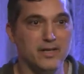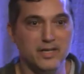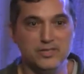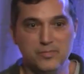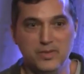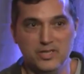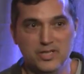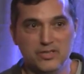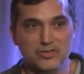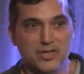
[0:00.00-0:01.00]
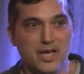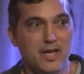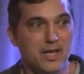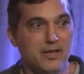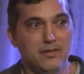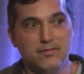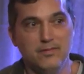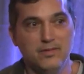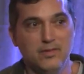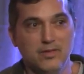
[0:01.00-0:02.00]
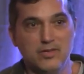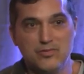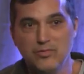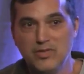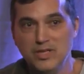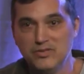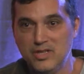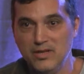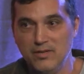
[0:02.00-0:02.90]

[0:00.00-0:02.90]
in his speech yesterday. And the truth is that